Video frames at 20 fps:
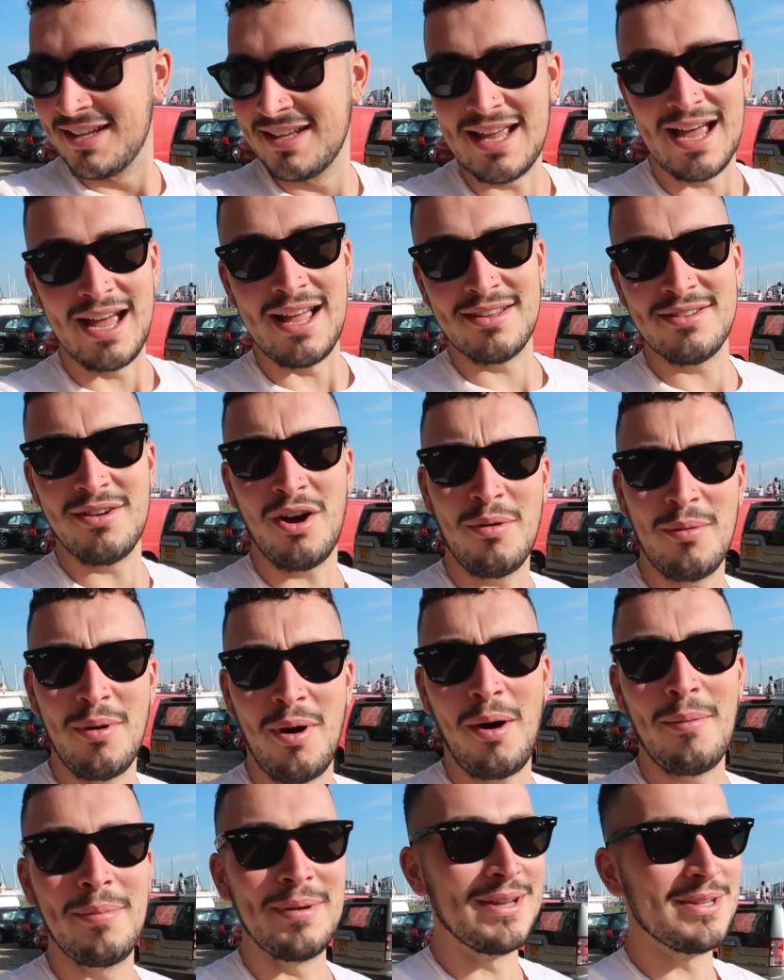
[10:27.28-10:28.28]
Yeah, it's my
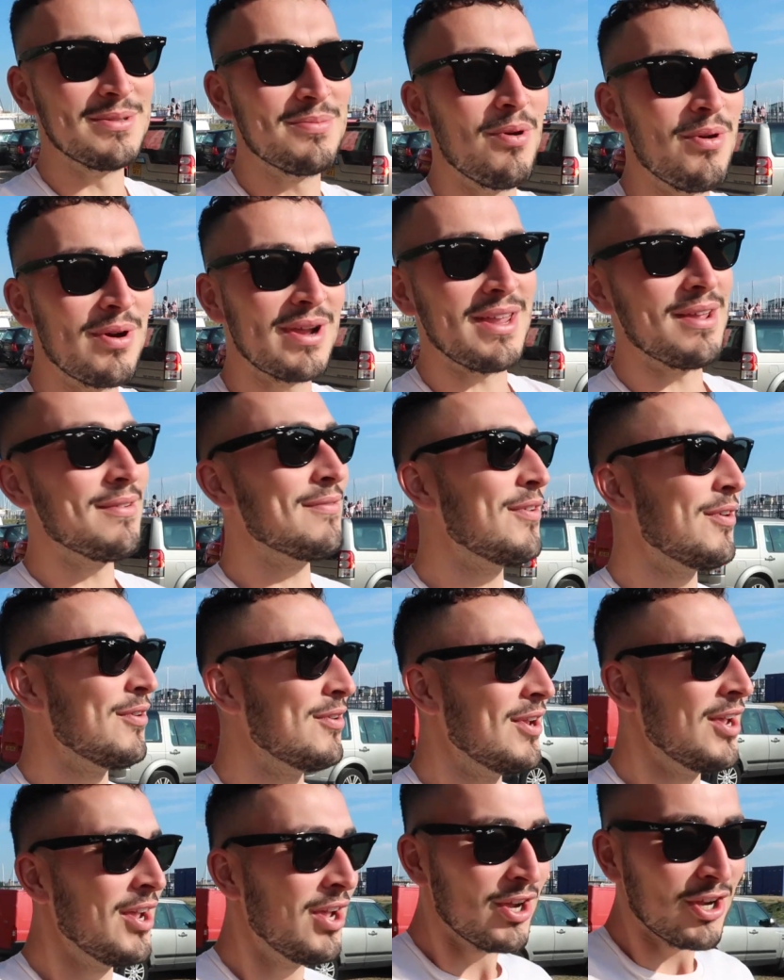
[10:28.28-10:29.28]
hobby is walking and food.
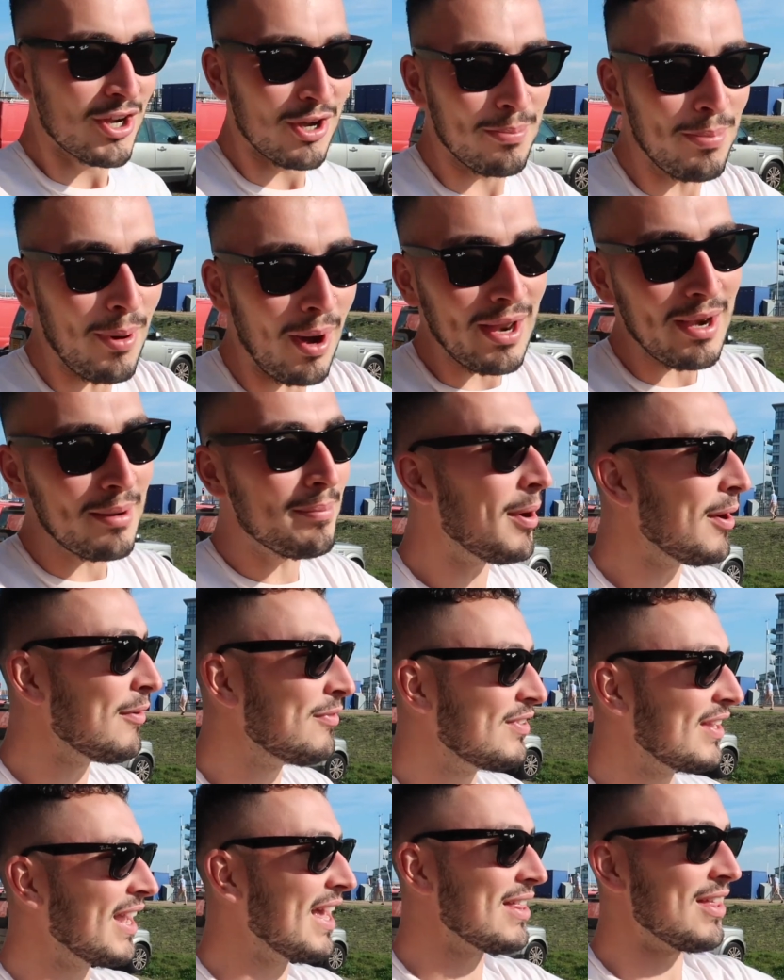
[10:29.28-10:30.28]
Combine them both
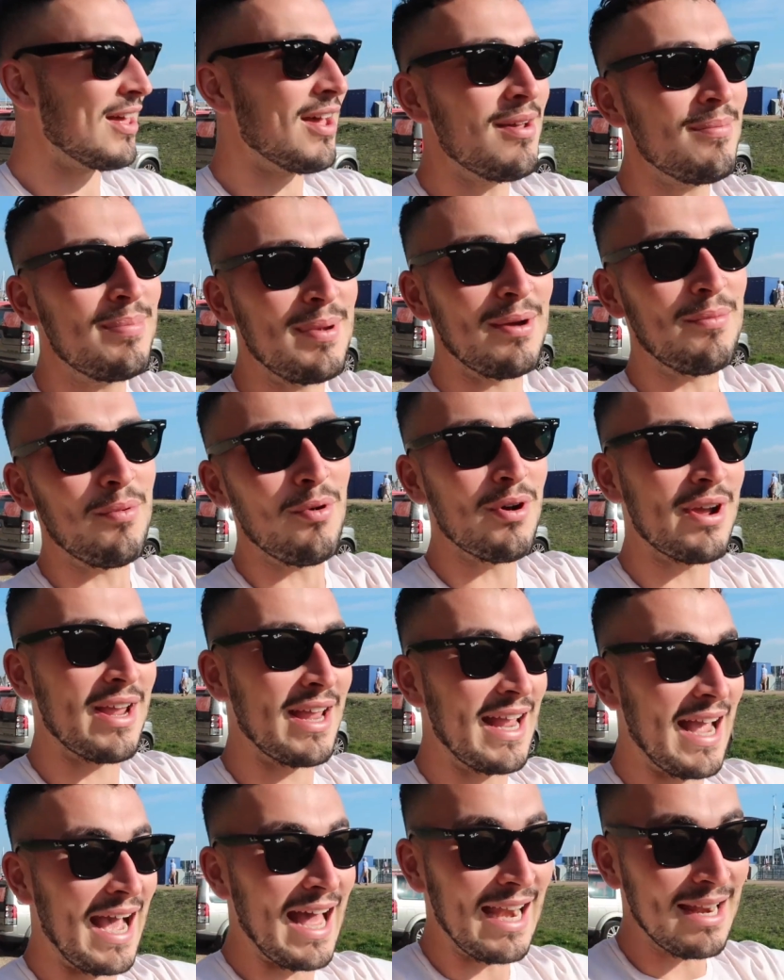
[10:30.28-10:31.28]
together, a bit of
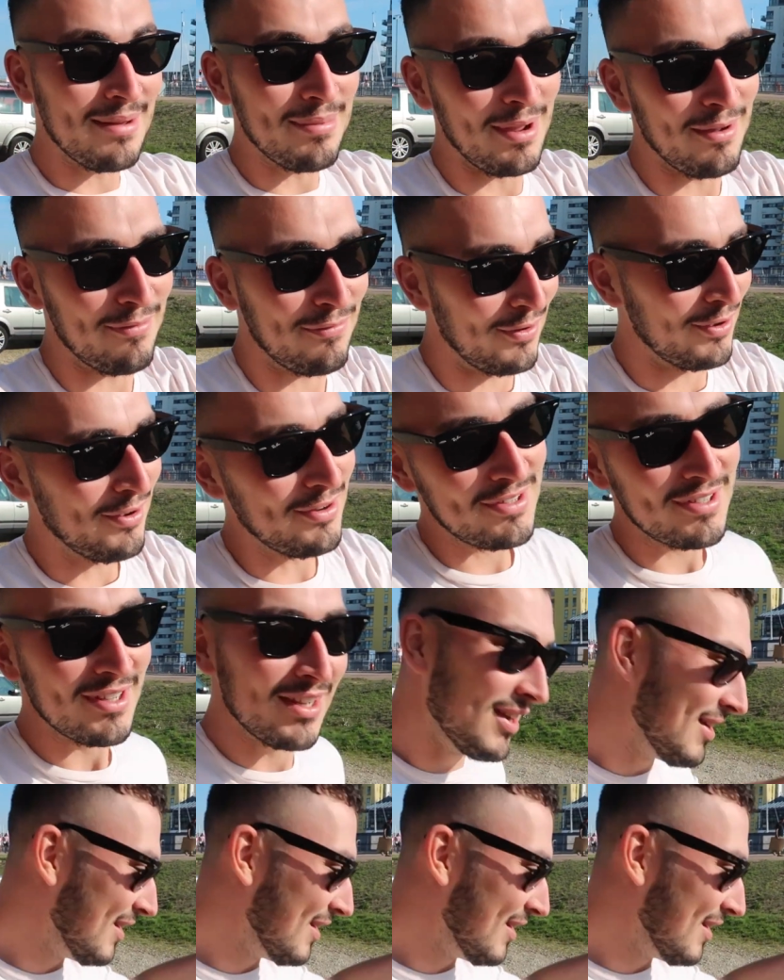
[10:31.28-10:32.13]
walking and a bit of food.